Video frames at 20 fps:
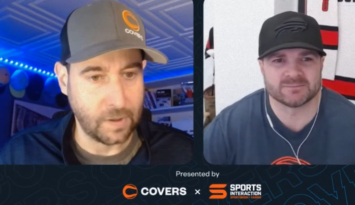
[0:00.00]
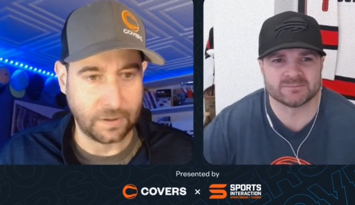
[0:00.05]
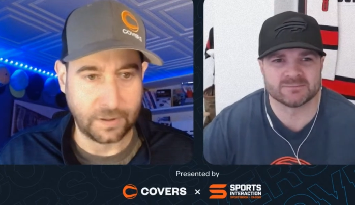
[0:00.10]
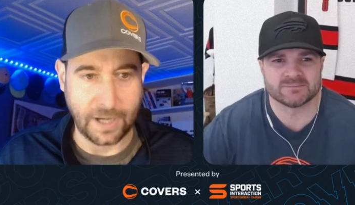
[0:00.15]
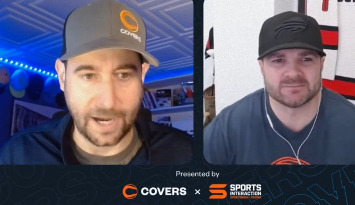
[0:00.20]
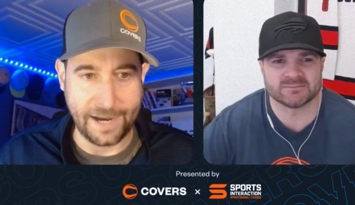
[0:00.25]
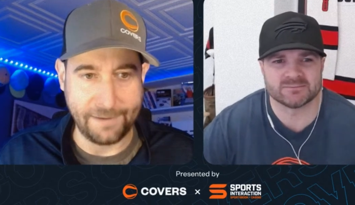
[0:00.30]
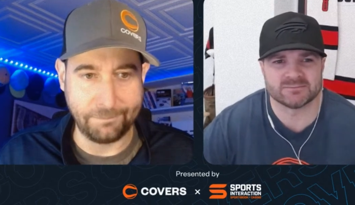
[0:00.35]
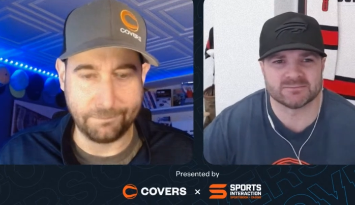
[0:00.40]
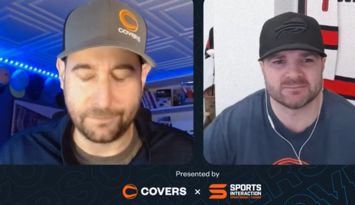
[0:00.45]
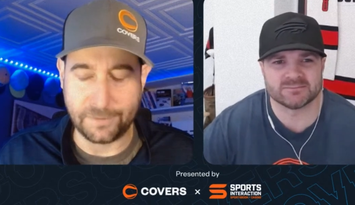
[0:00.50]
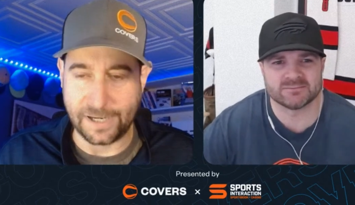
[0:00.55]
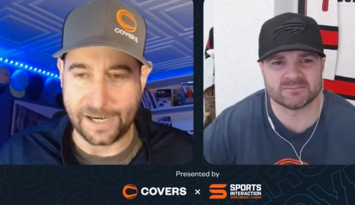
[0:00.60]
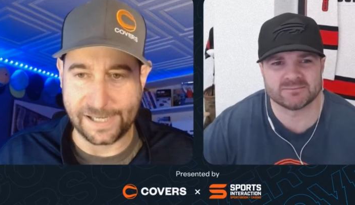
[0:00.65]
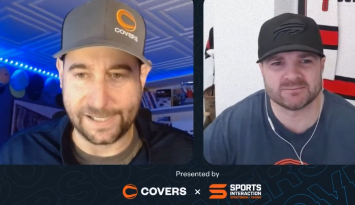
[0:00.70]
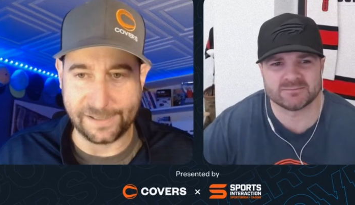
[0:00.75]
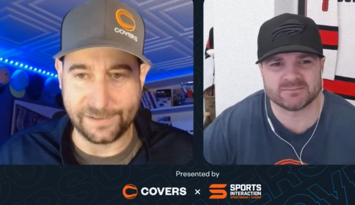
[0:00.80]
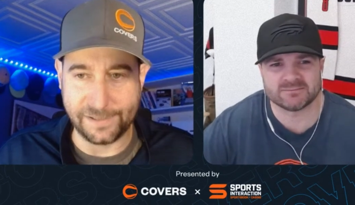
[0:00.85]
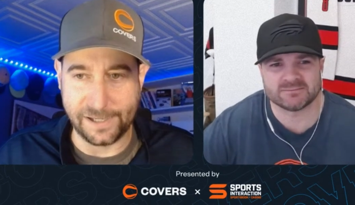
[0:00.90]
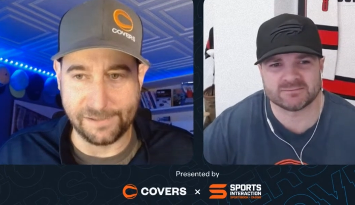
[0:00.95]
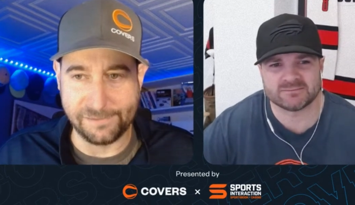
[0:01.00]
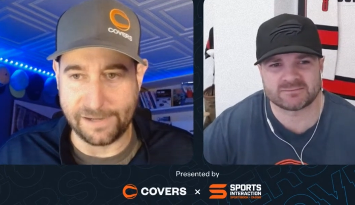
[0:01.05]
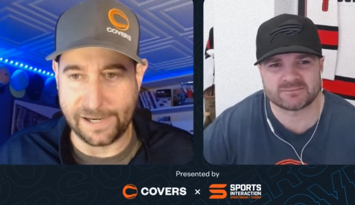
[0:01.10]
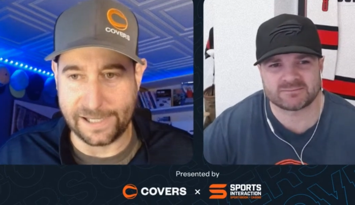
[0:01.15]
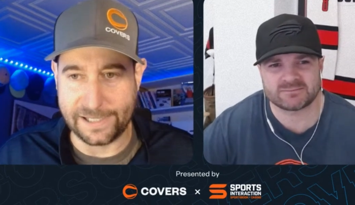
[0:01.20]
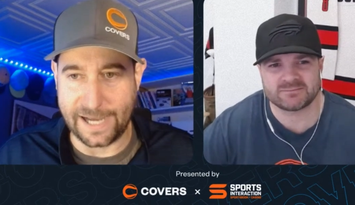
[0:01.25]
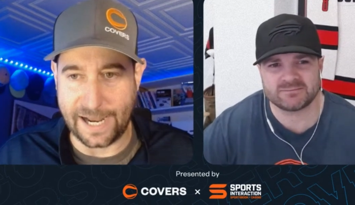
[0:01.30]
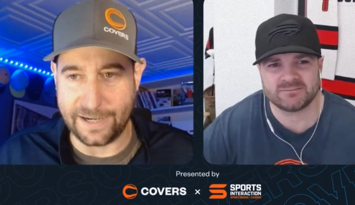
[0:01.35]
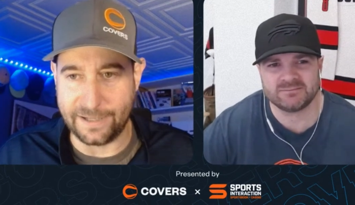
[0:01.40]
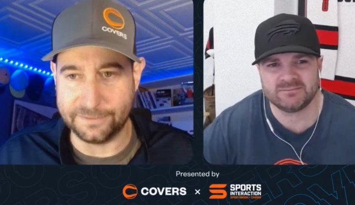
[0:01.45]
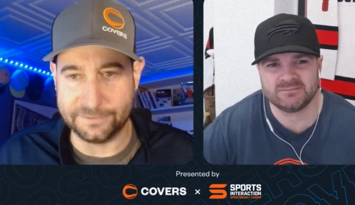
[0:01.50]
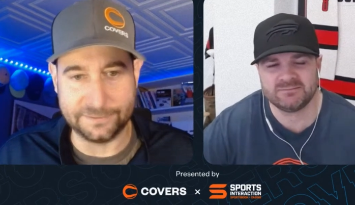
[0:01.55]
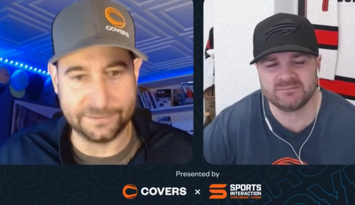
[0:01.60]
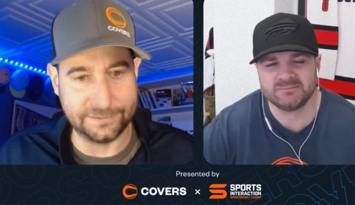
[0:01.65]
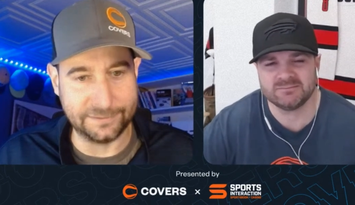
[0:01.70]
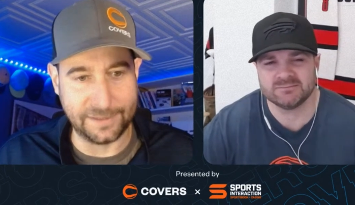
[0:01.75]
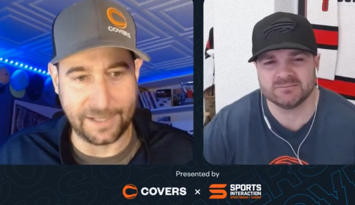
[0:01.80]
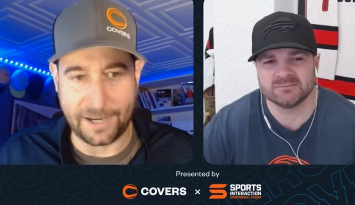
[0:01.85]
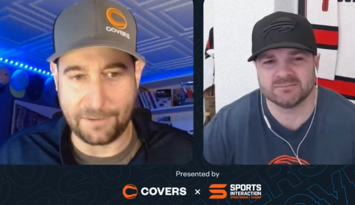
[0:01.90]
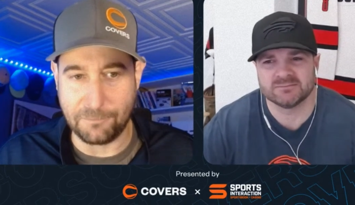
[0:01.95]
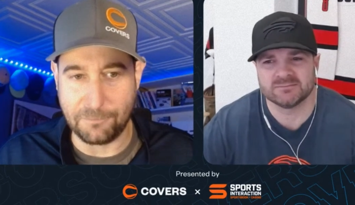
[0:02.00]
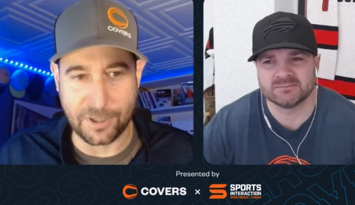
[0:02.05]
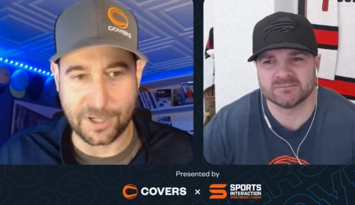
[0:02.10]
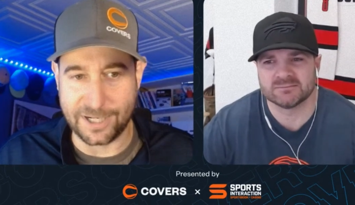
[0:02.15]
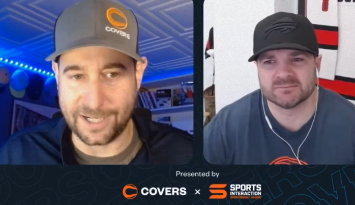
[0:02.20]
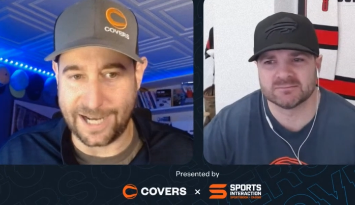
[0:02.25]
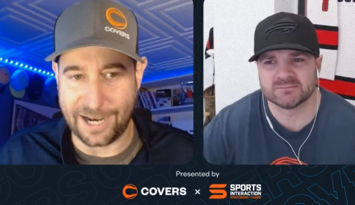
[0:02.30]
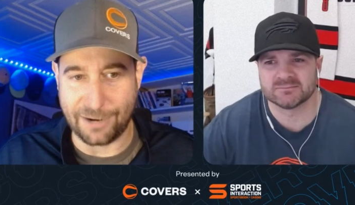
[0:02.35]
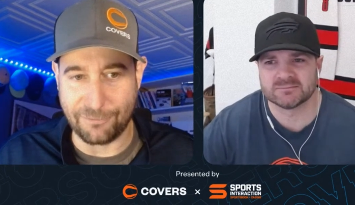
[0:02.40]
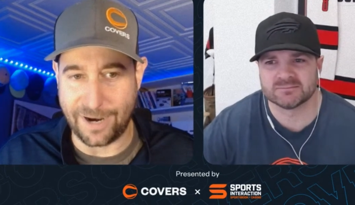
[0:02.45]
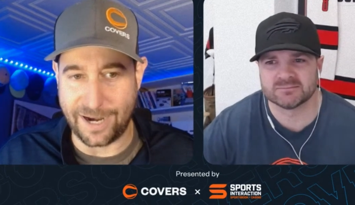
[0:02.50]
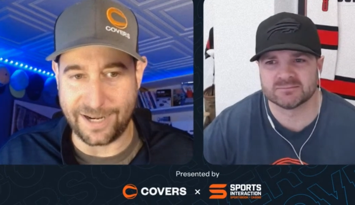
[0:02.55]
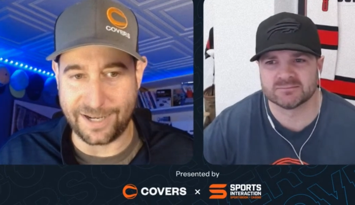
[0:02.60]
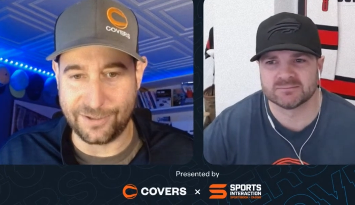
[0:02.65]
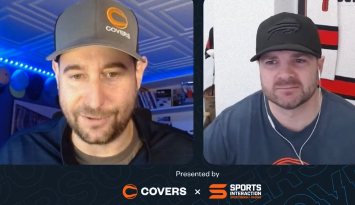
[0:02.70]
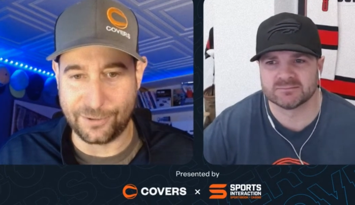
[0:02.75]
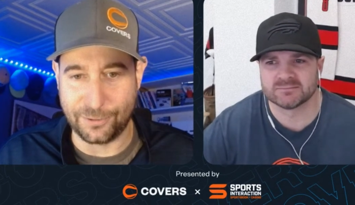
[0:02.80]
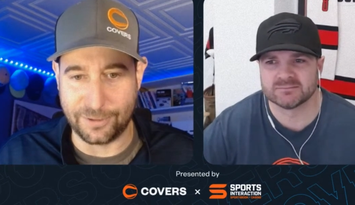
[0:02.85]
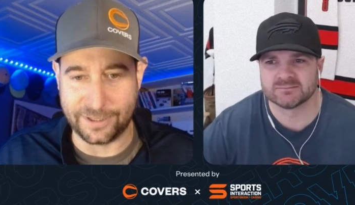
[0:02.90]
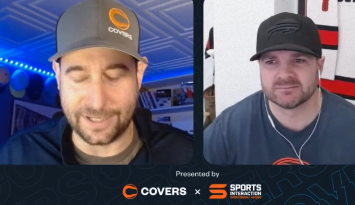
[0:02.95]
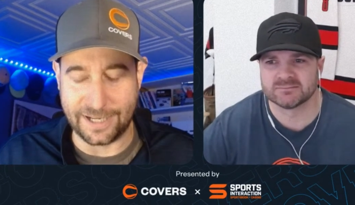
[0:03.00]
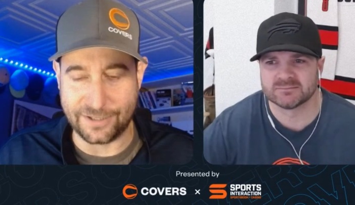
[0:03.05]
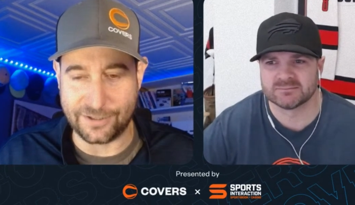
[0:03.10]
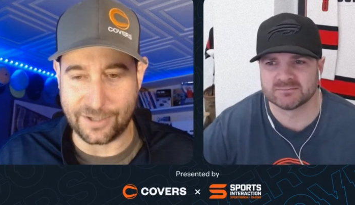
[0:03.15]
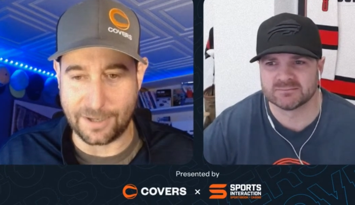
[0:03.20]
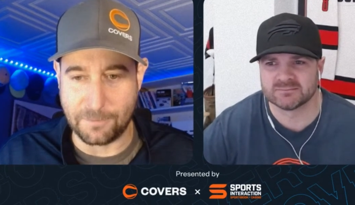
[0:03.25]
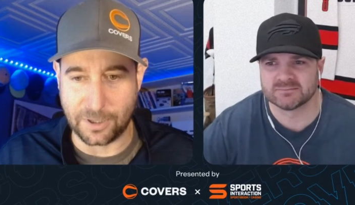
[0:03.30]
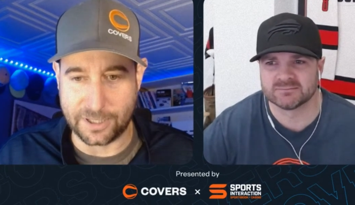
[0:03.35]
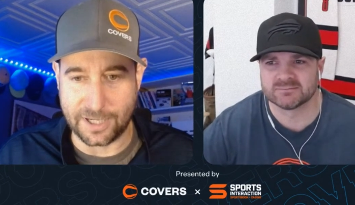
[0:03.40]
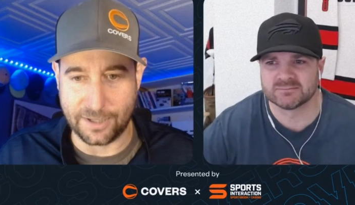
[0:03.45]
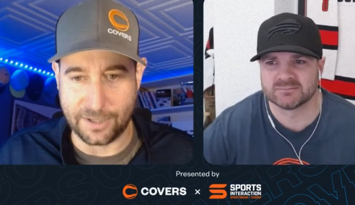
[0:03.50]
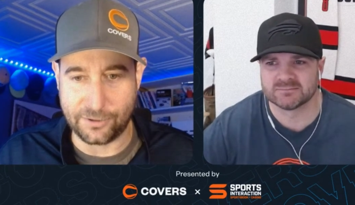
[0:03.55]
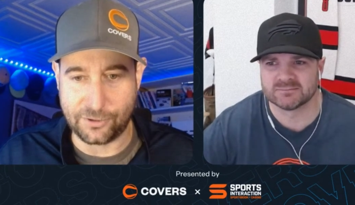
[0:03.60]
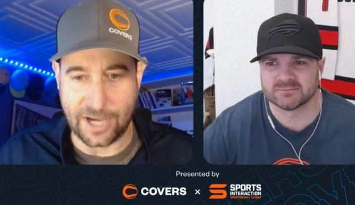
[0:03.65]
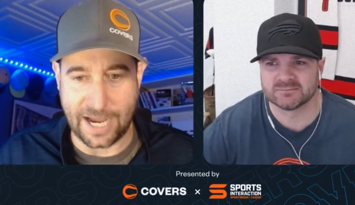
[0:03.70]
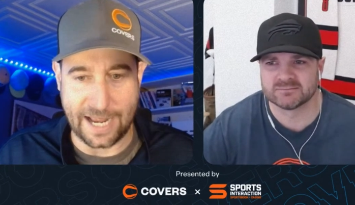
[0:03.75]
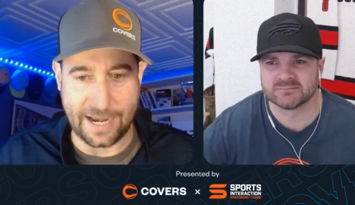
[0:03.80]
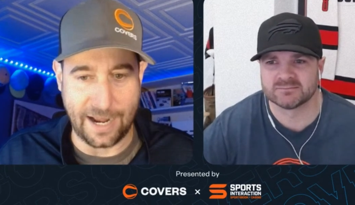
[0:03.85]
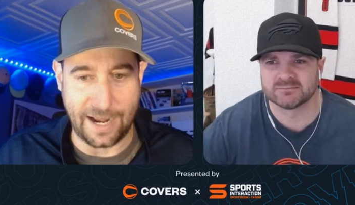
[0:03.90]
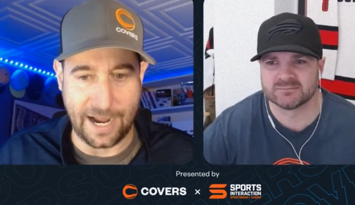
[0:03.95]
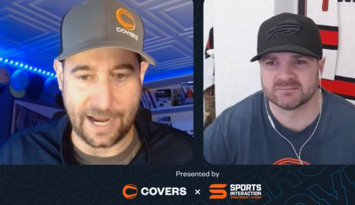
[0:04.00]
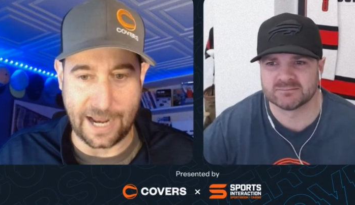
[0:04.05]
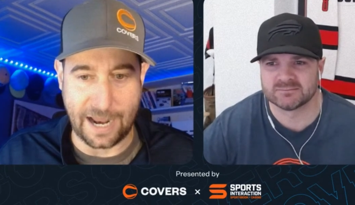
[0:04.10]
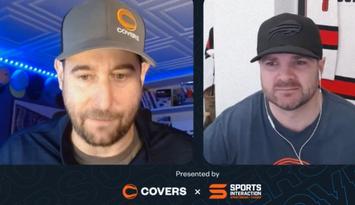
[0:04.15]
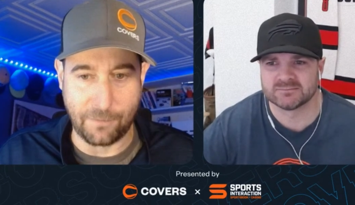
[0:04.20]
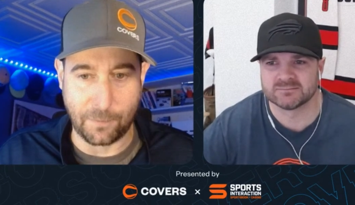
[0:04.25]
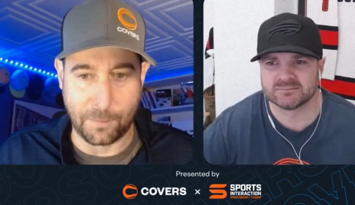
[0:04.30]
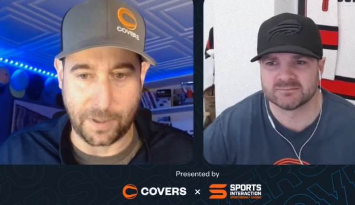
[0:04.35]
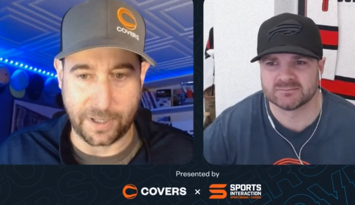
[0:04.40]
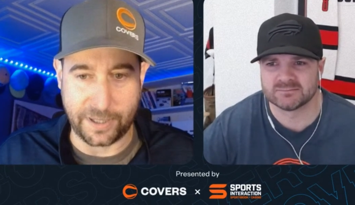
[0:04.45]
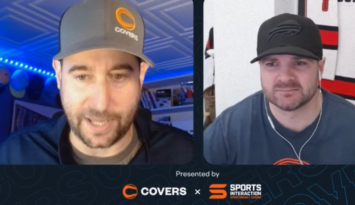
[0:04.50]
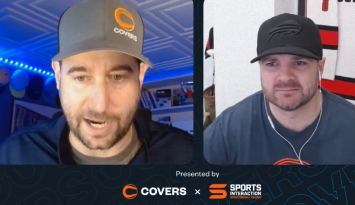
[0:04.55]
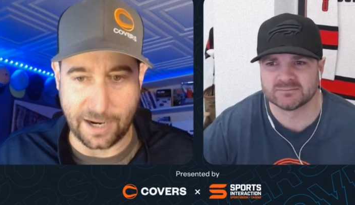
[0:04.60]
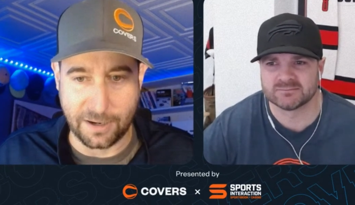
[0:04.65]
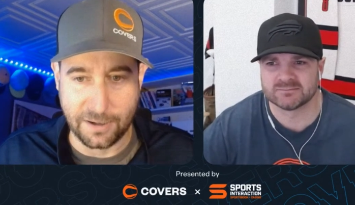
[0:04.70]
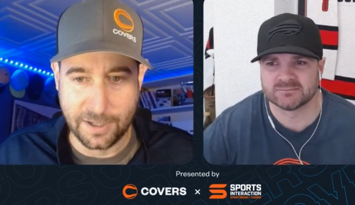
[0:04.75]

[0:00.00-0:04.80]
Speaker 1: Okay, I no, I get it and we're going to get right into it. As I'm looking at the chat, hi to everybody there.